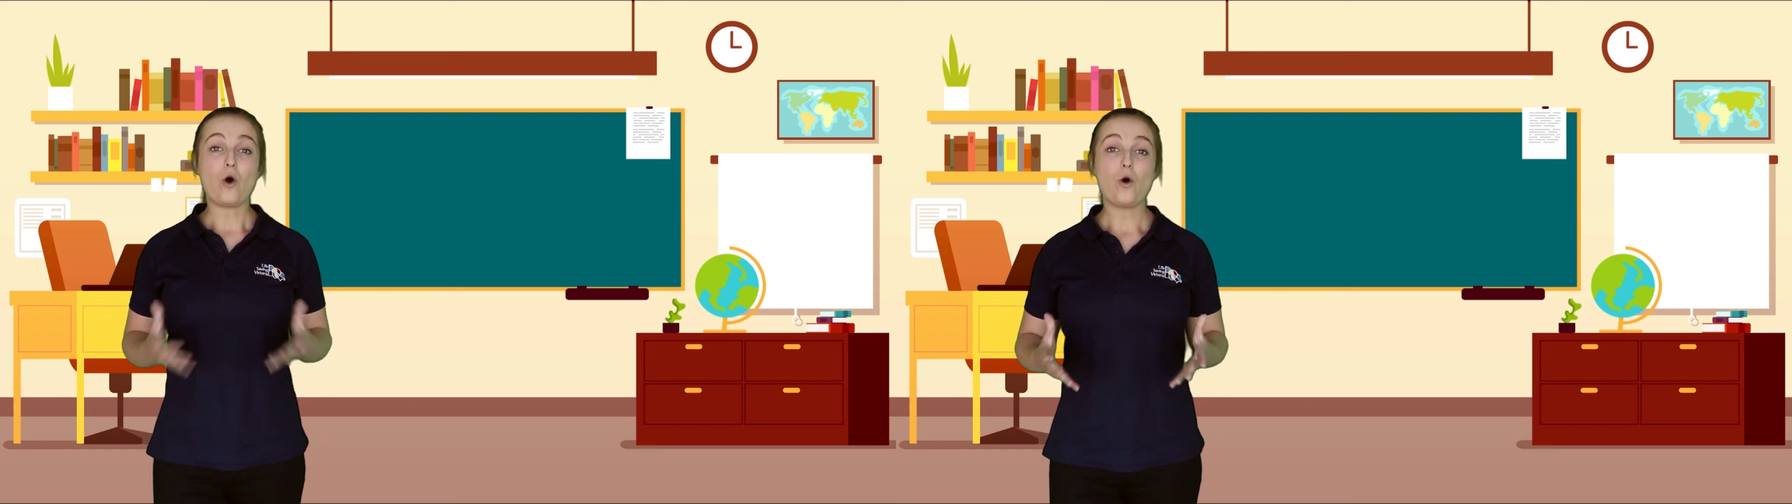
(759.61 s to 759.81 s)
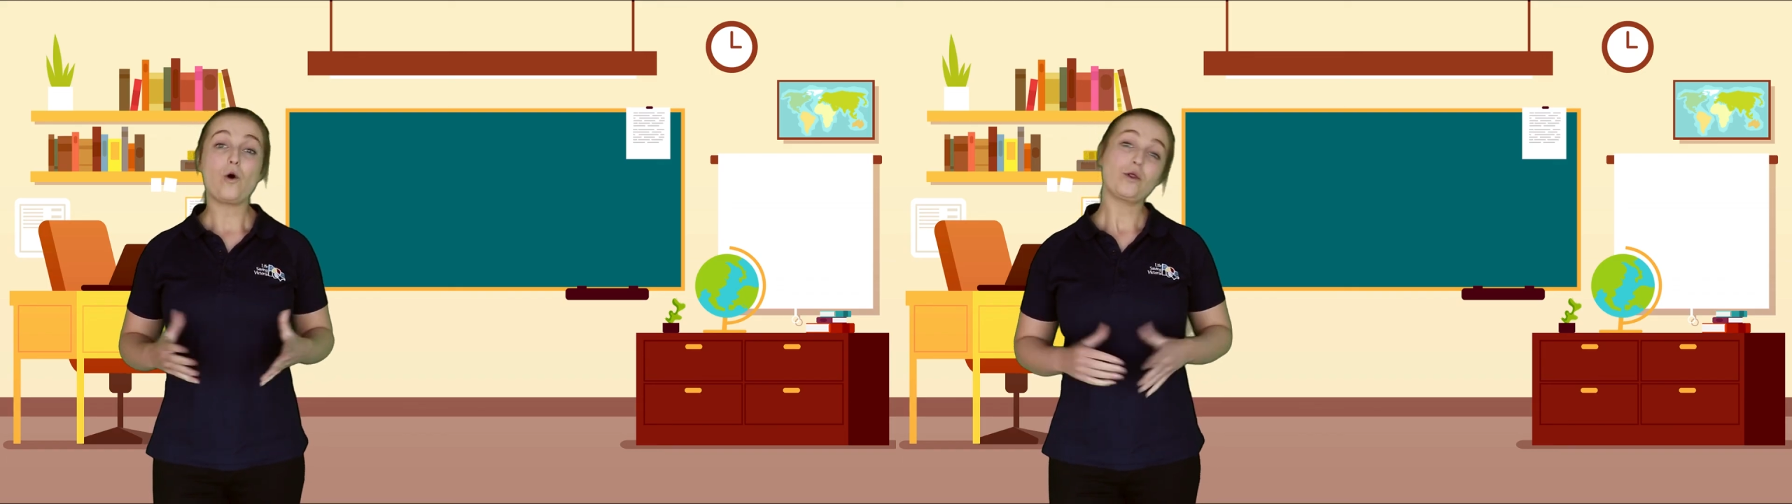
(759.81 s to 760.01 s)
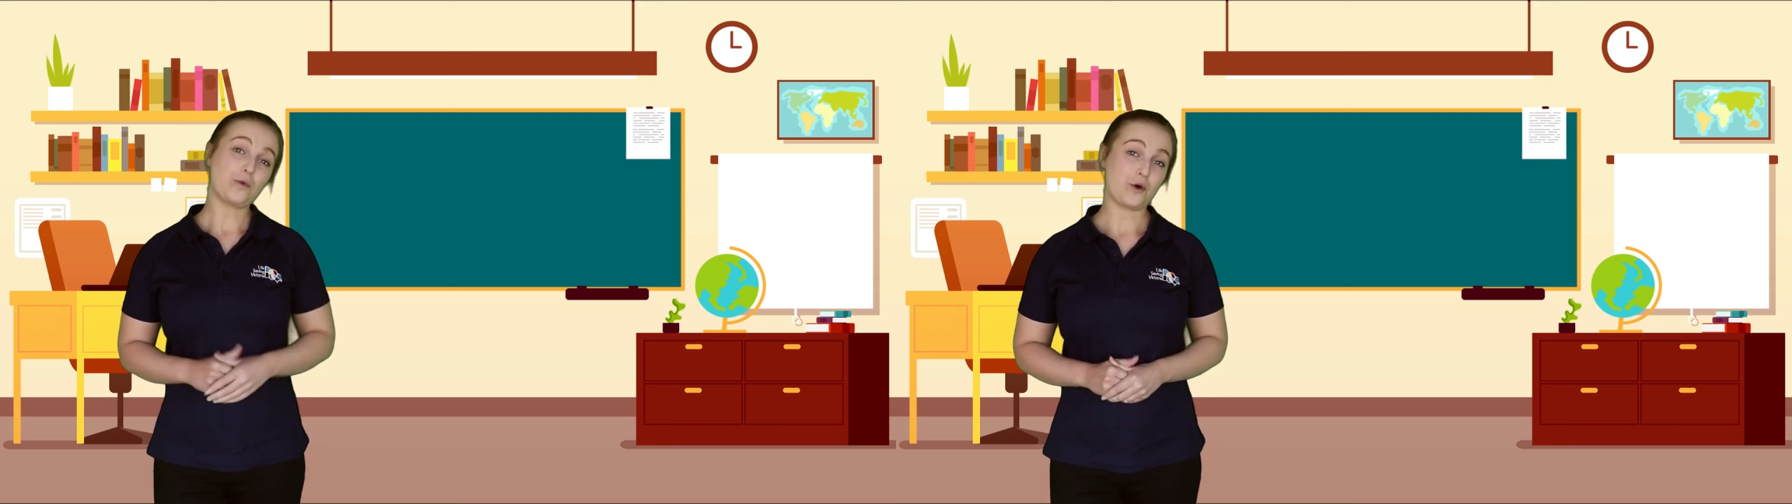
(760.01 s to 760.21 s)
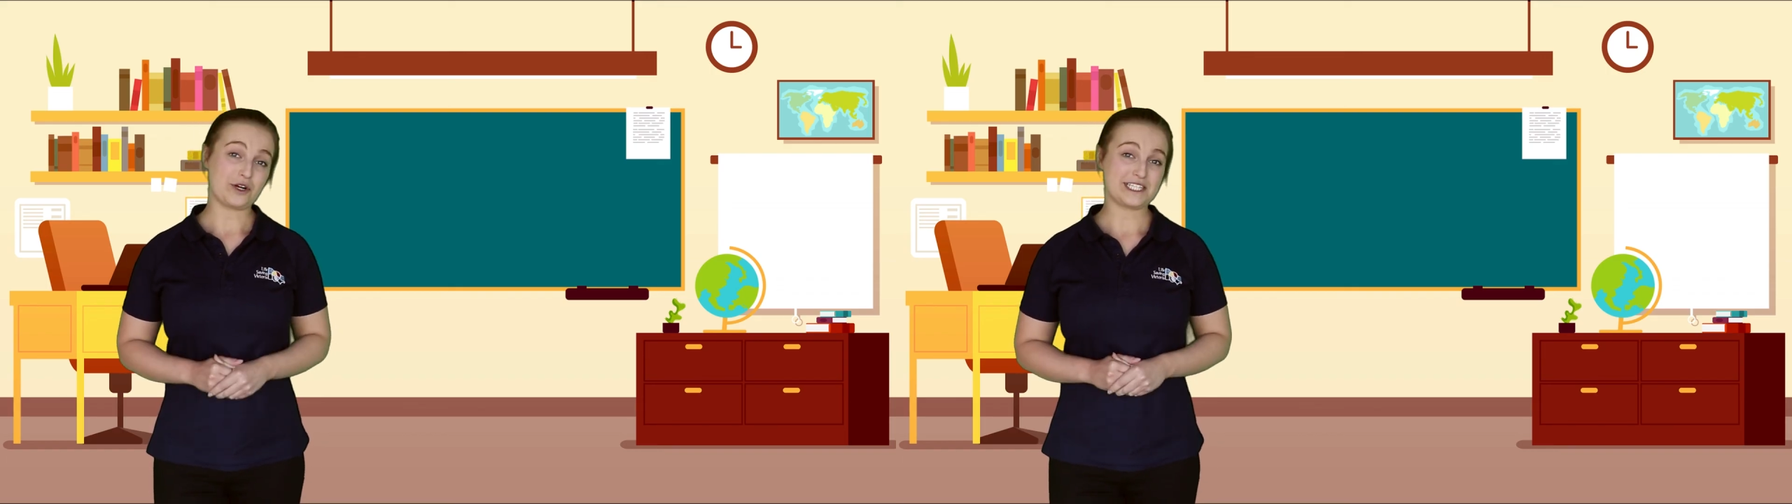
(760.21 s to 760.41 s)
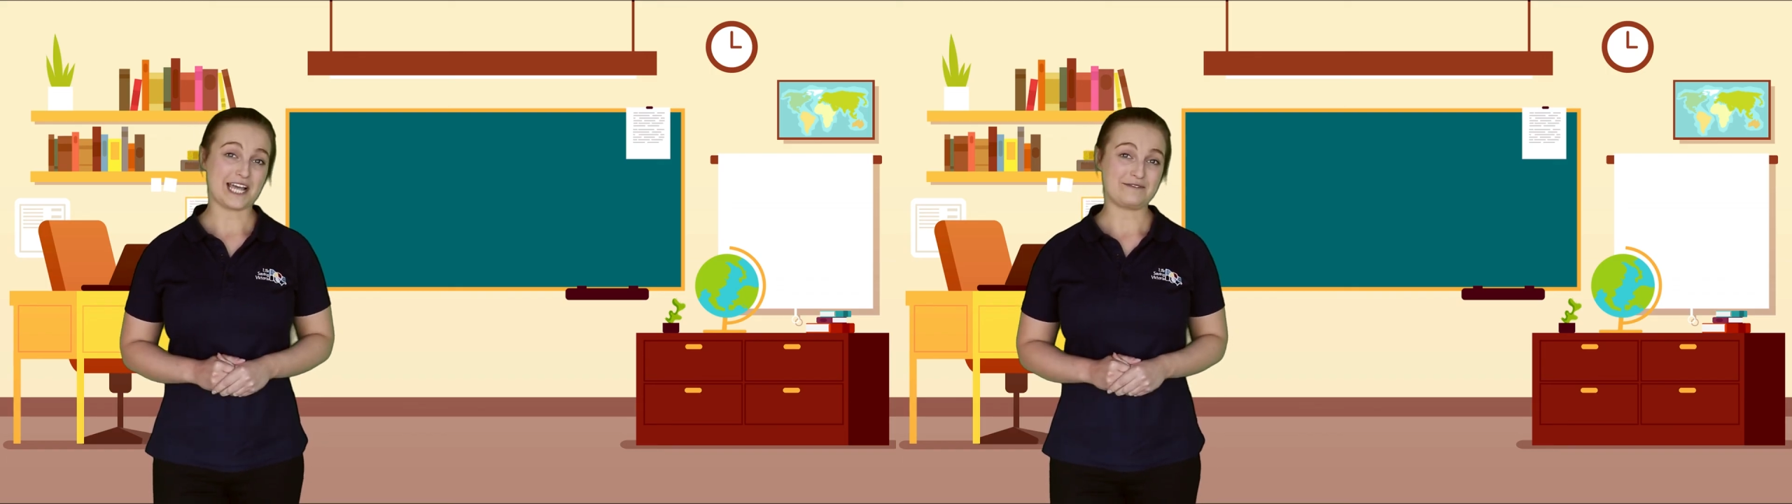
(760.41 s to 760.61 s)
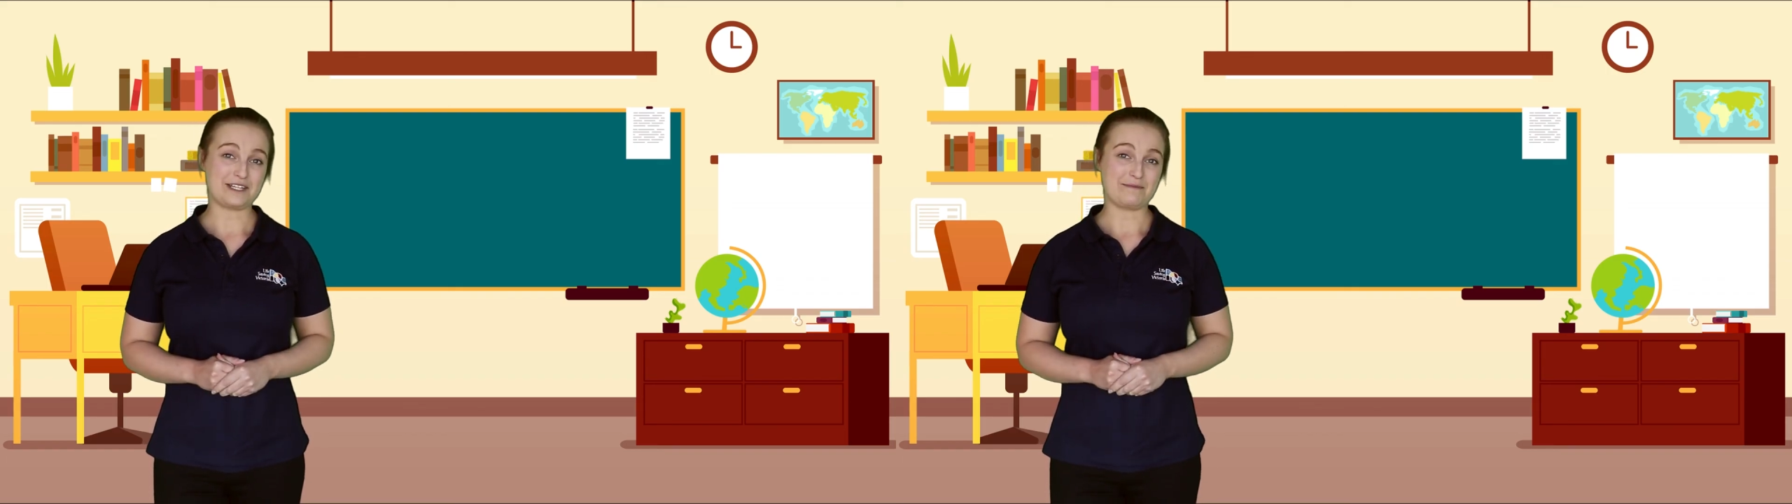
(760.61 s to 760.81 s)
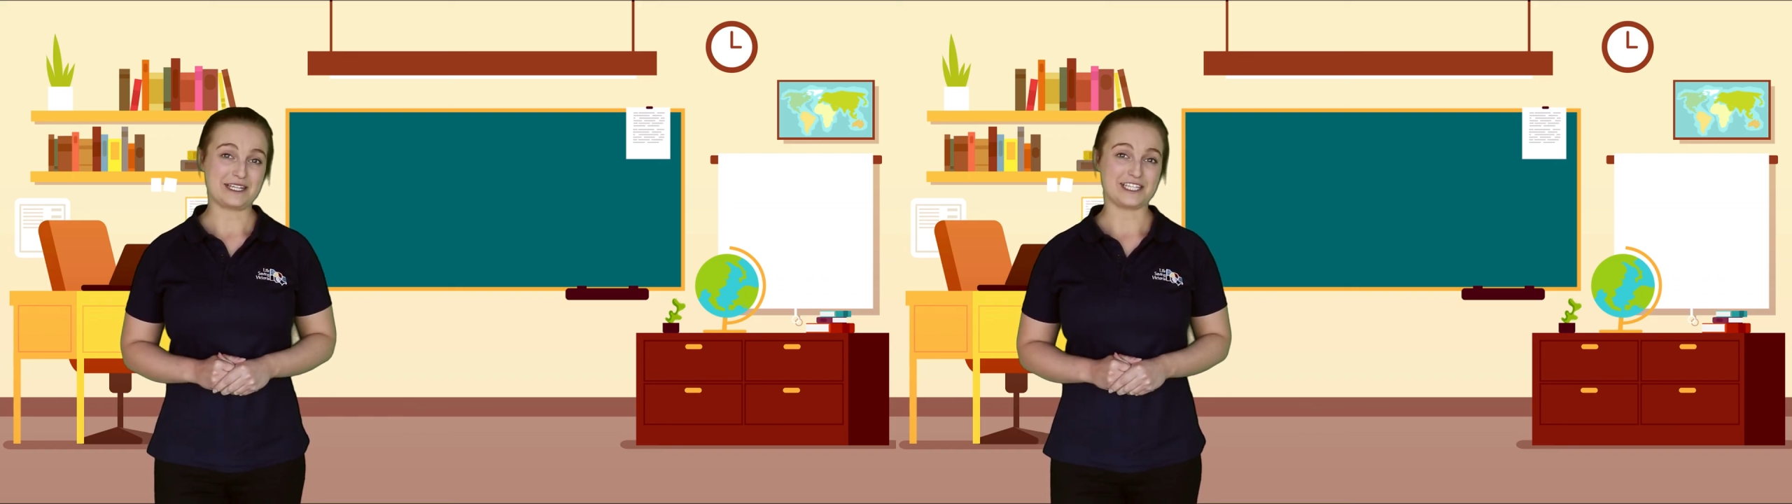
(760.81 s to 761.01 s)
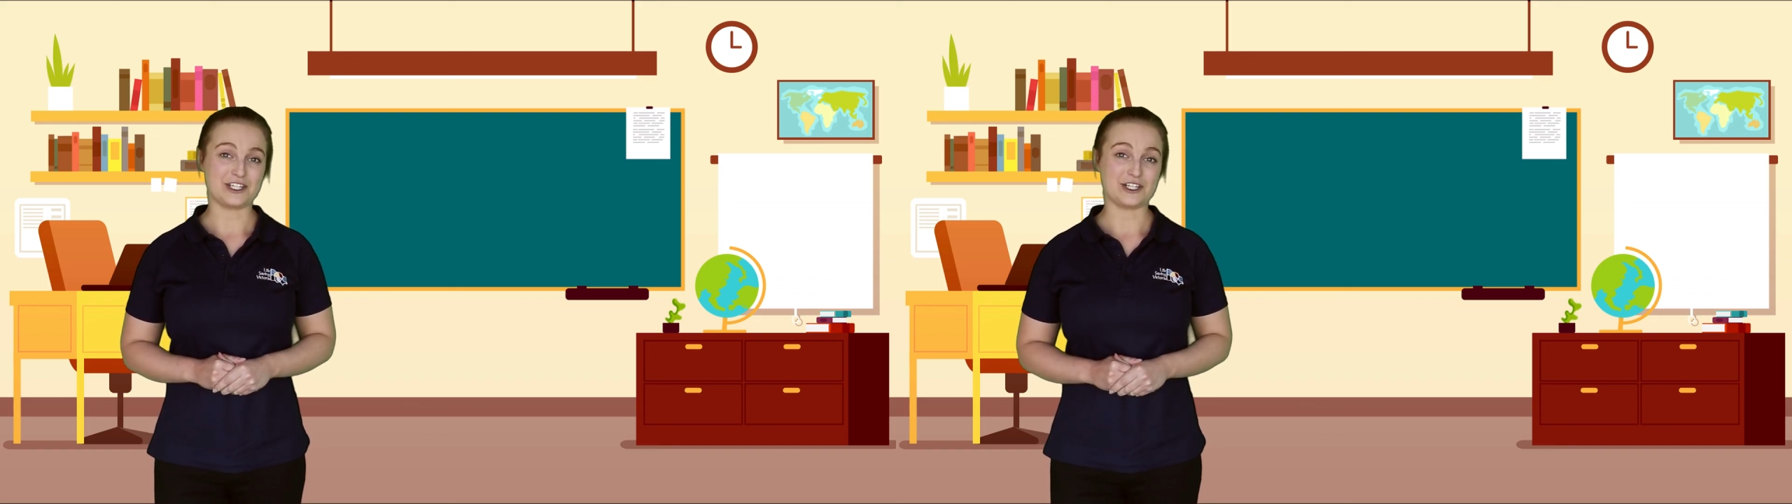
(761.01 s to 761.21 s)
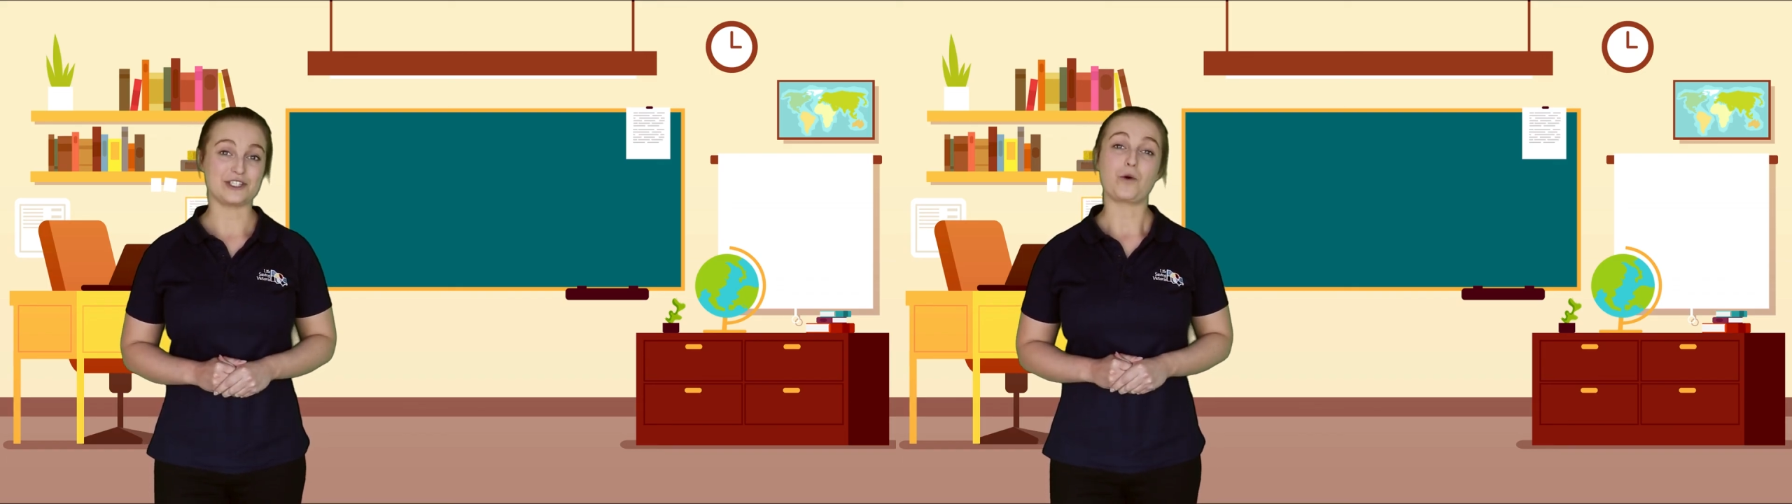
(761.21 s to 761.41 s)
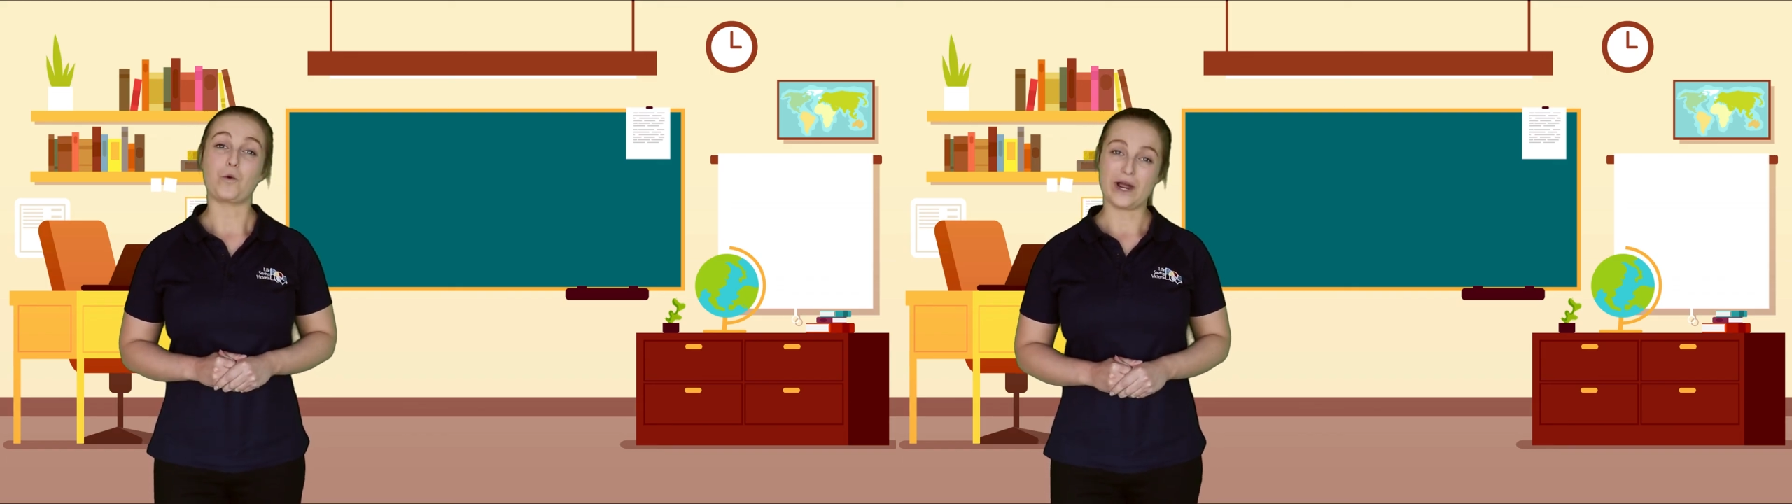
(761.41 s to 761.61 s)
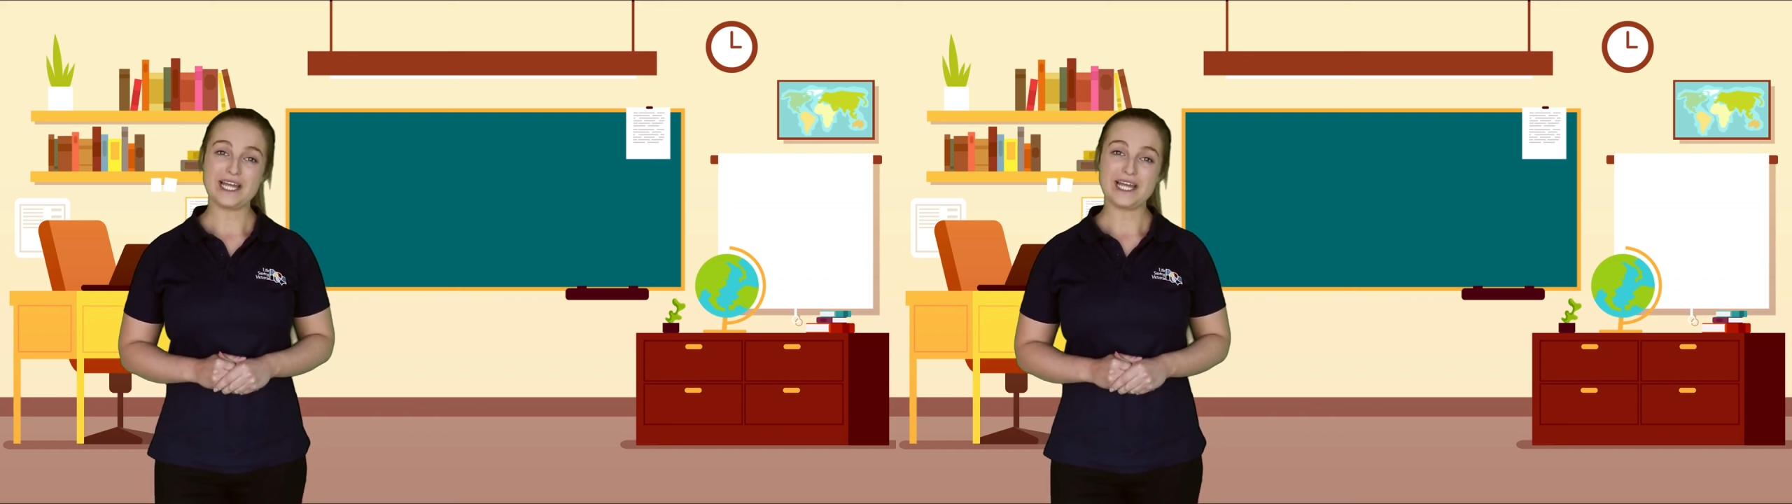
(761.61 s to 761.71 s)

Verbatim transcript: all the water safety messages